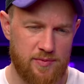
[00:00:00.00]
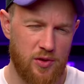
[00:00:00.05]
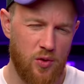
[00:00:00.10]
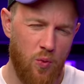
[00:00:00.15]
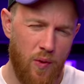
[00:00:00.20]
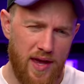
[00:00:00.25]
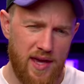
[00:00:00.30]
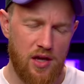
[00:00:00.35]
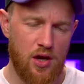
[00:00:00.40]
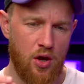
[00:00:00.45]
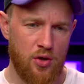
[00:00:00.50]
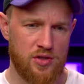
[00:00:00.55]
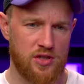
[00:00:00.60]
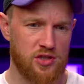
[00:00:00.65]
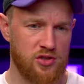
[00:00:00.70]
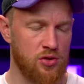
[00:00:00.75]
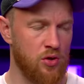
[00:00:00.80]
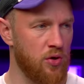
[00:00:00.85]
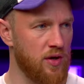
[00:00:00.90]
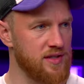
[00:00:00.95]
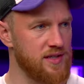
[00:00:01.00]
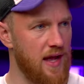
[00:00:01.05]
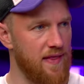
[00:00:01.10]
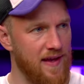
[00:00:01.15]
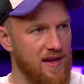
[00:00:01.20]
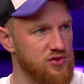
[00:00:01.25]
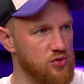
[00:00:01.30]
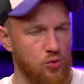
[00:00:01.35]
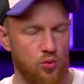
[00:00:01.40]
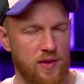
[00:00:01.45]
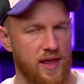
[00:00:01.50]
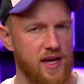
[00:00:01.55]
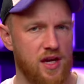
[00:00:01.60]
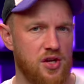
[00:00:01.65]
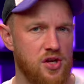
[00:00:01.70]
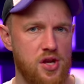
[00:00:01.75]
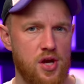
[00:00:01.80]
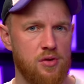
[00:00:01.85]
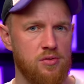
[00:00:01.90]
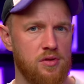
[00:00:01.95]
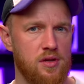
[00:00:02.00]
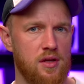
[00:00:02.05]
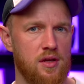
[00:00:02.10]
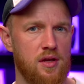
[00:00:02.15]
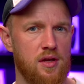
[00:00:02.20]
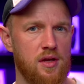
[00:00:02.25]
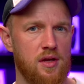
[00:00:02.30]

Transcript: But the way coaches talk is like, that's all they can do. Mm-hmm.